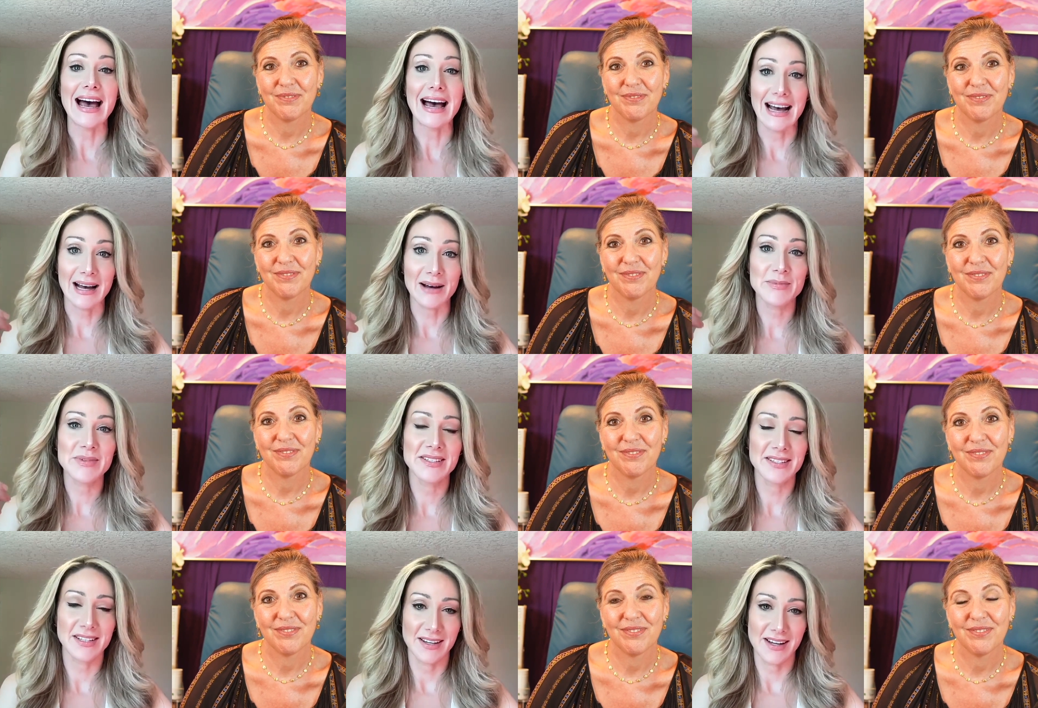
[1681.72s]

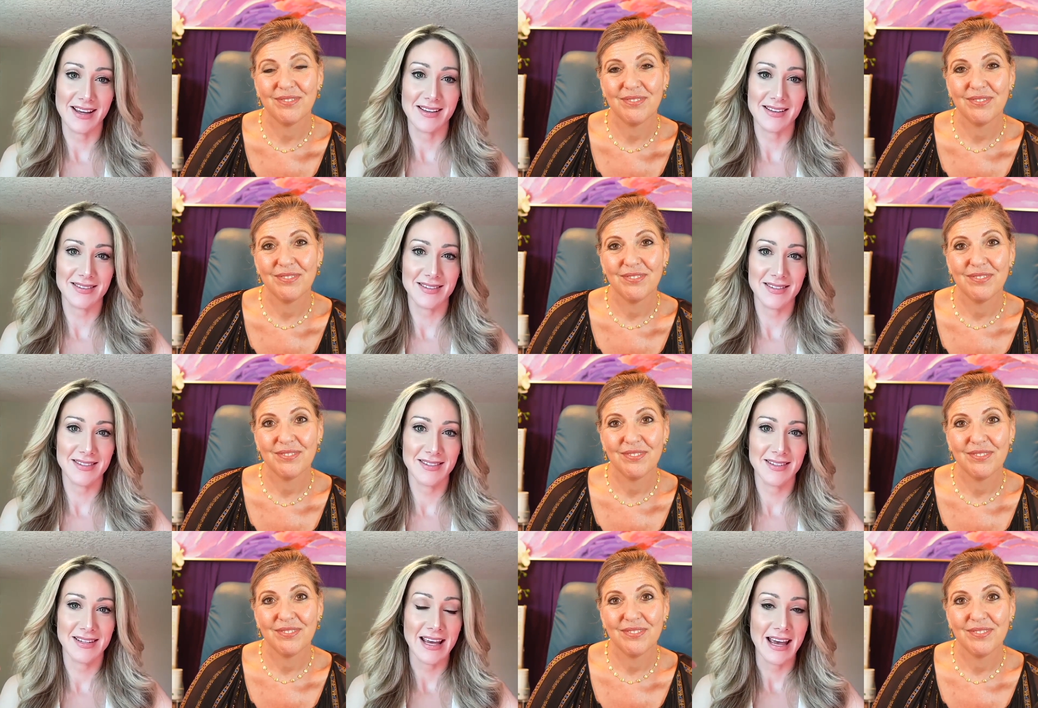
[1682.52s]

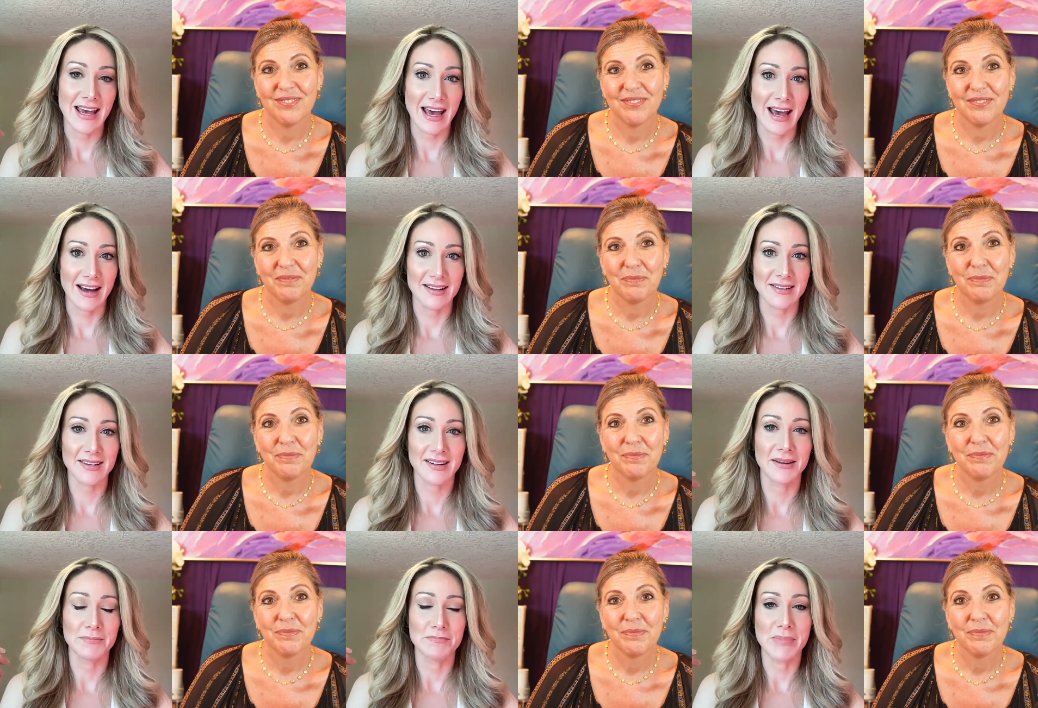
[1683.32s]
Speaker 1: abstinence has
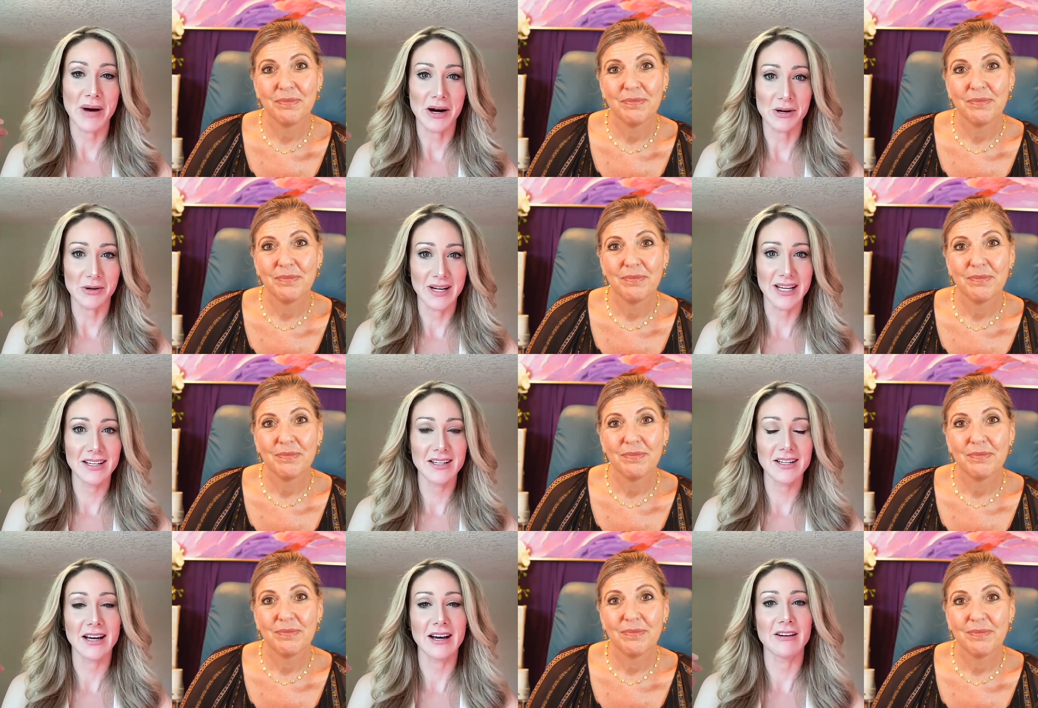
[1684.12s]
a
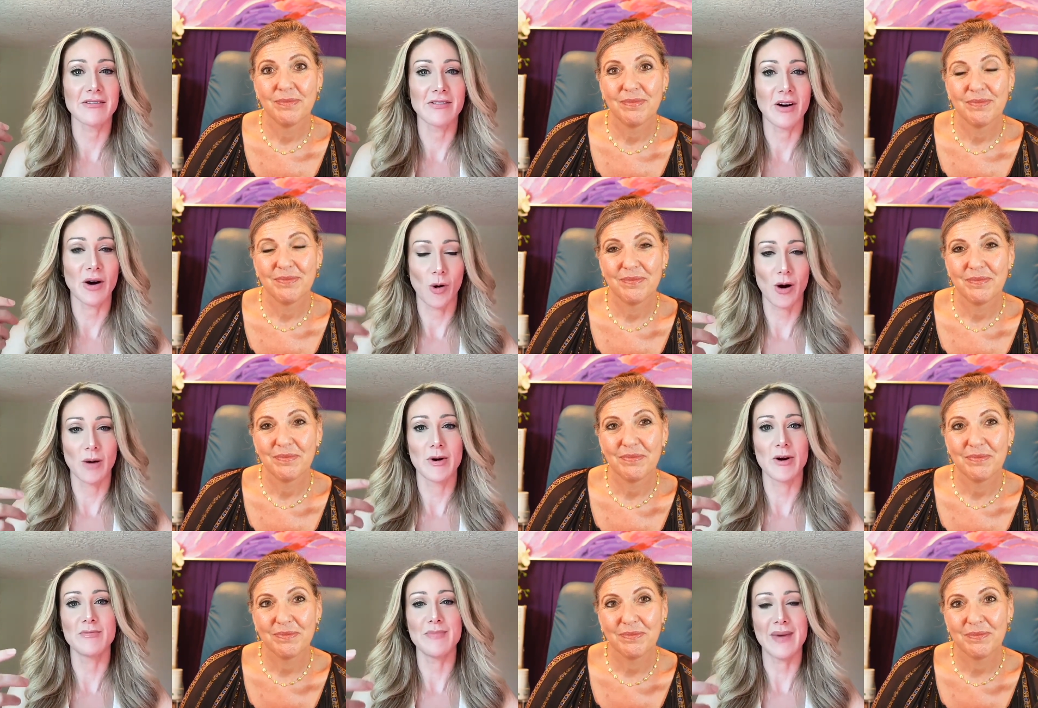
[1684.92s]
component of
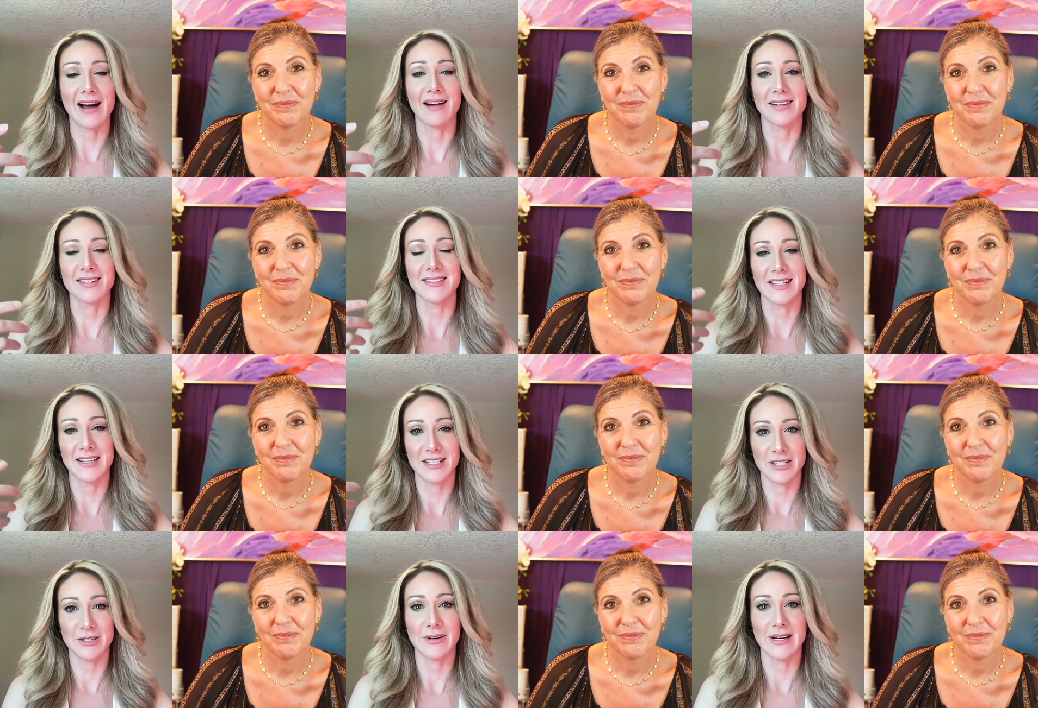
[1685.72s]
hormone
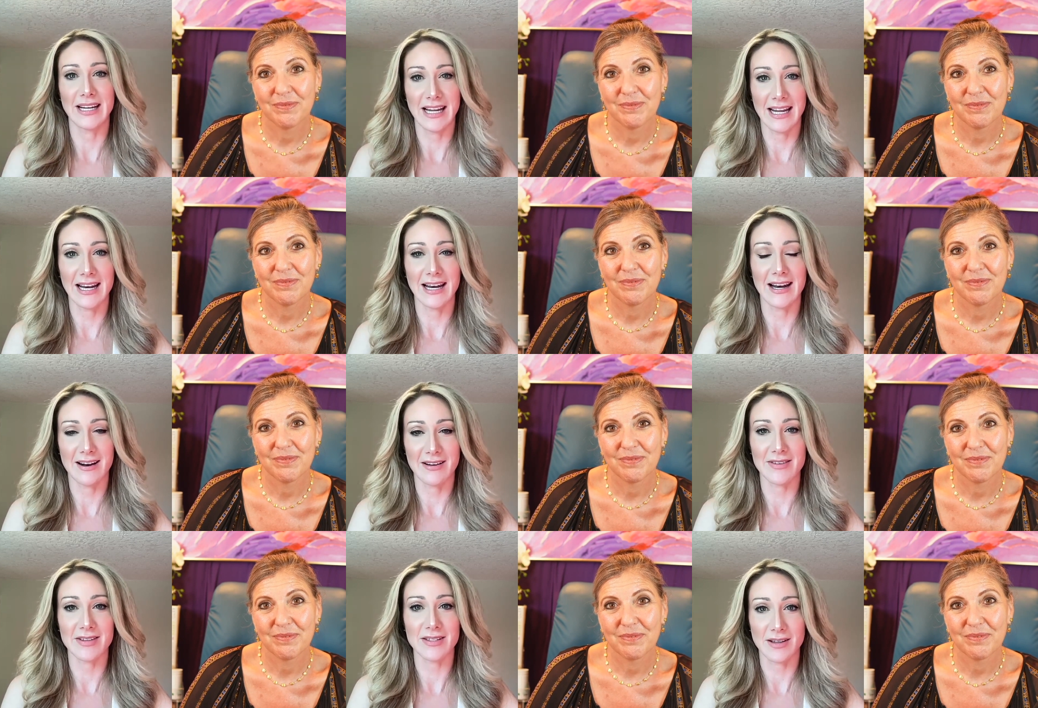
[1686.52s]
balancing to it in
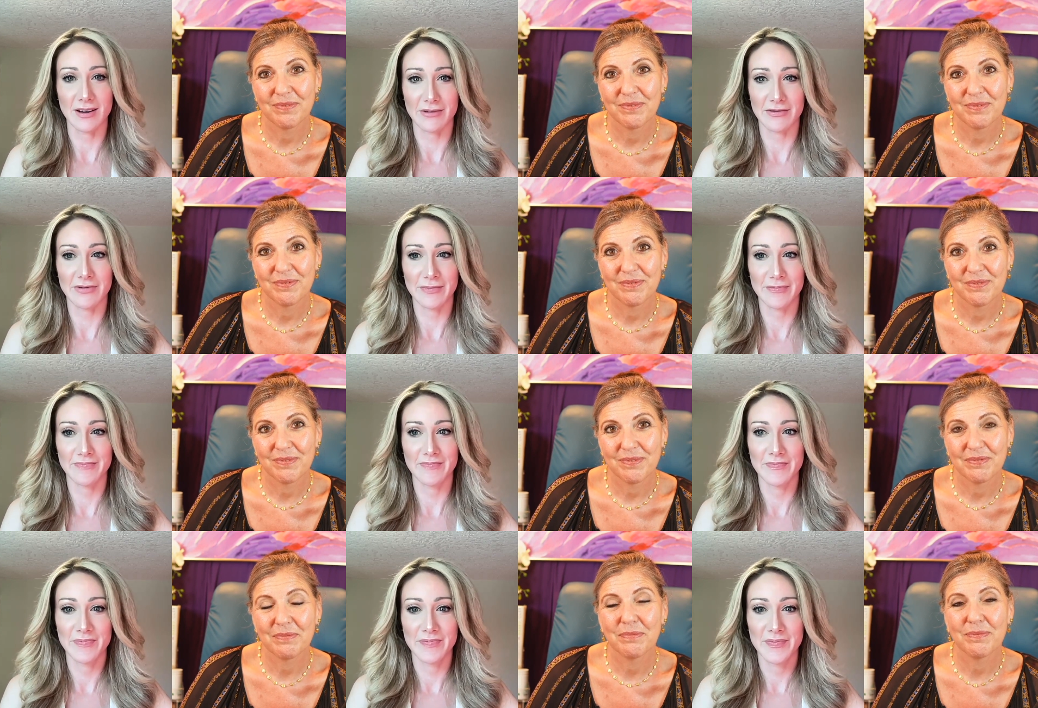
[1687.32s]
and of itself.
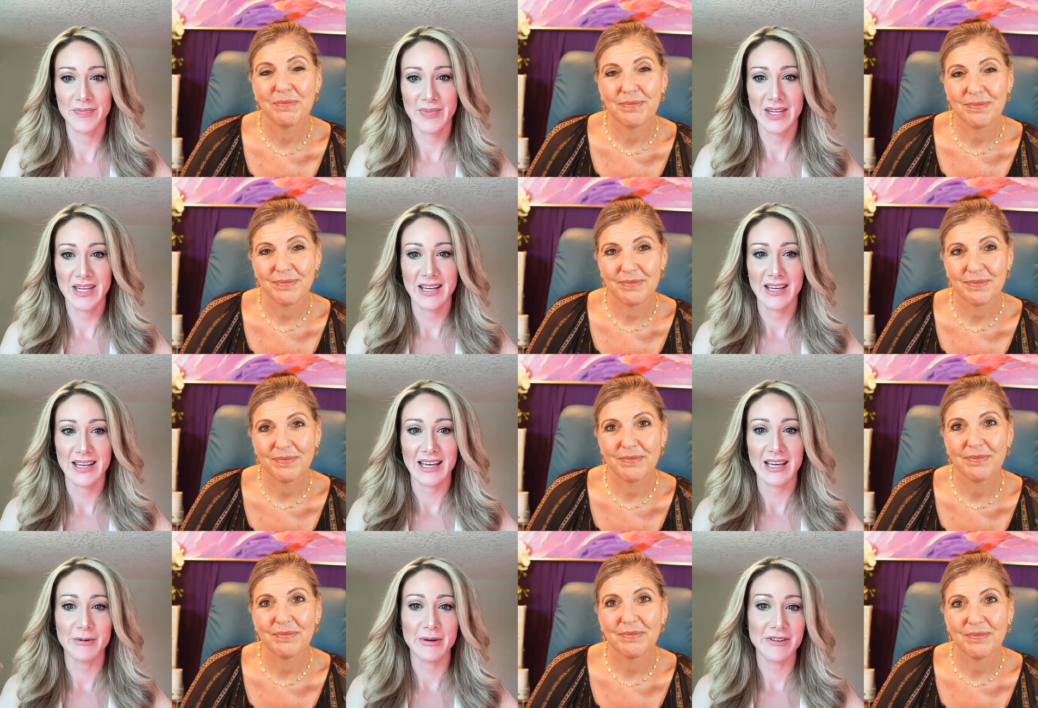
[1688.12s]

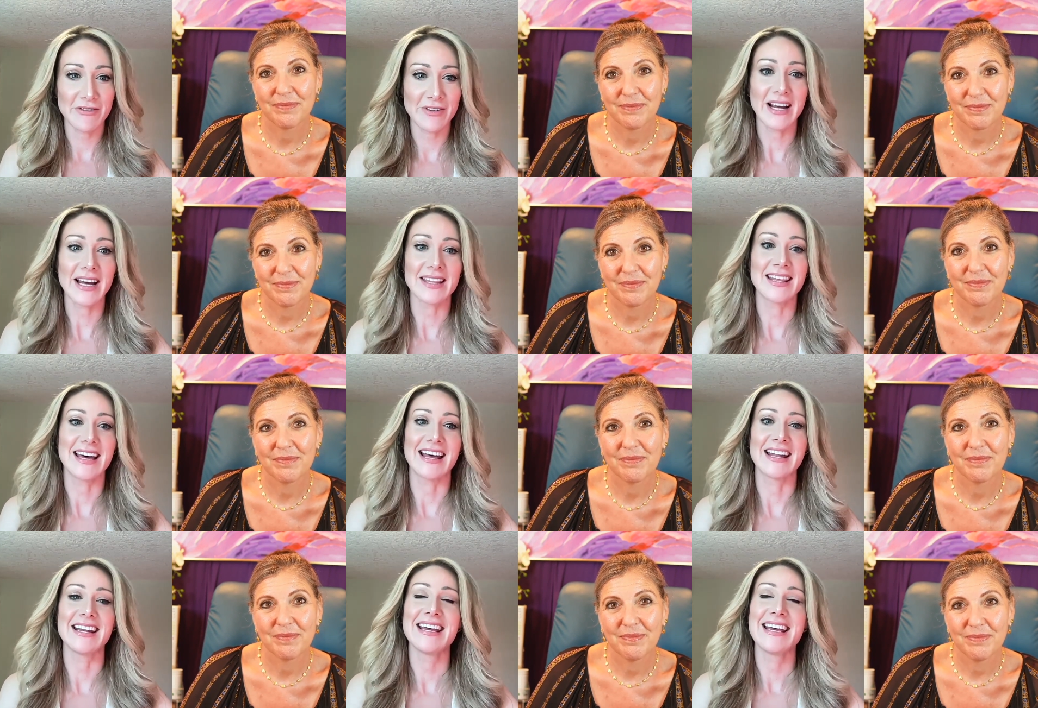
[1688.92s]
And we forget
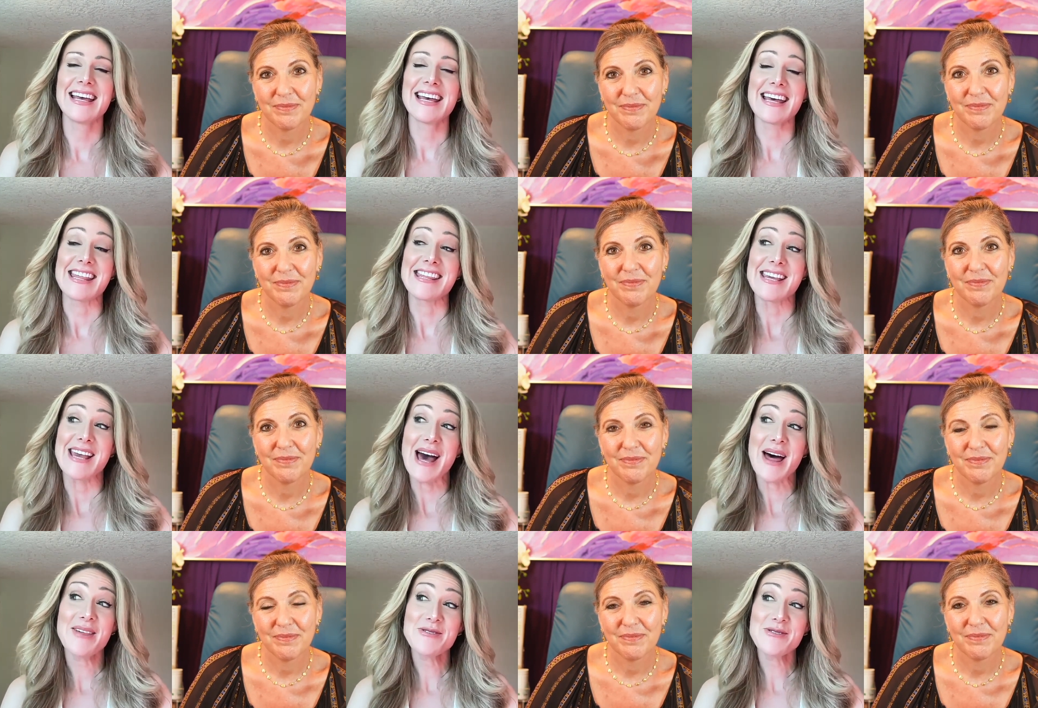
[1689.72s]
that. And
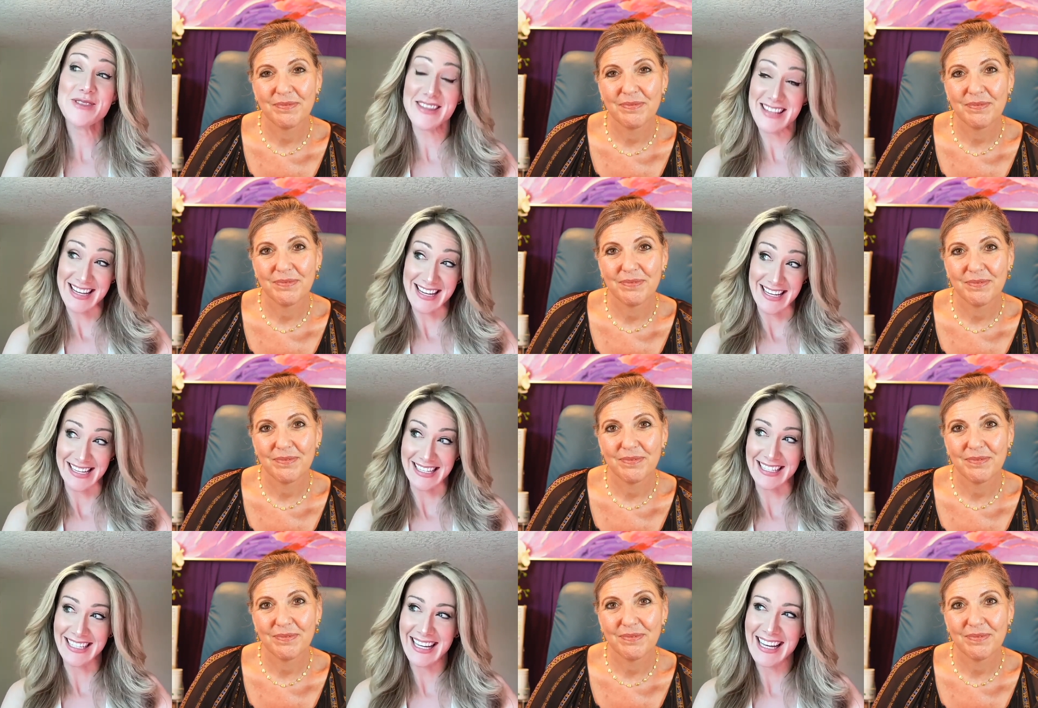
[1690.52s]
the other
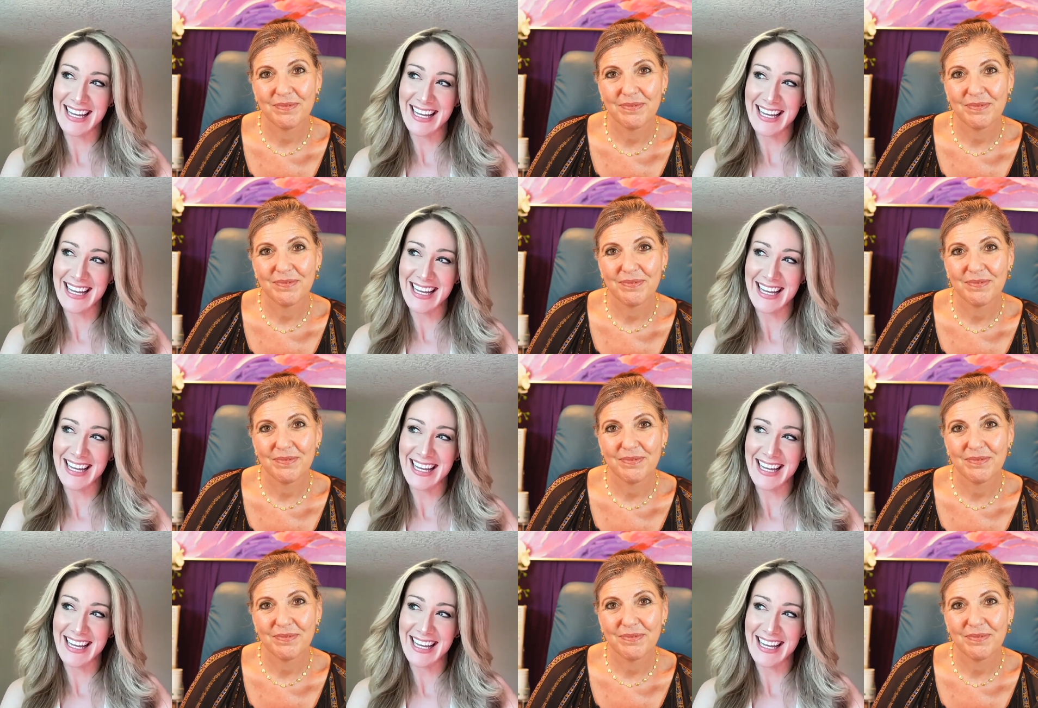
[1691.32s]
thing